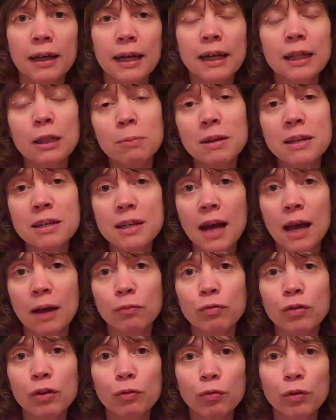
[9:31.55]
In the
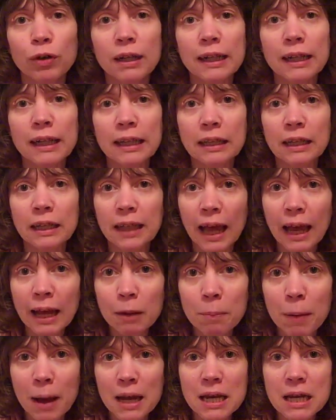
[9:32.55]
meantime, feel free to click the
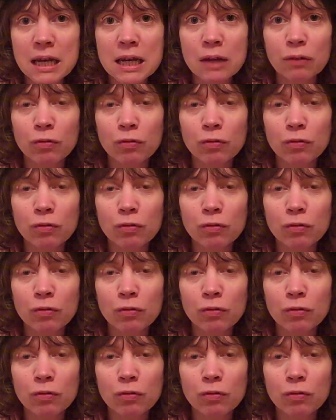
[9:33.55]
like button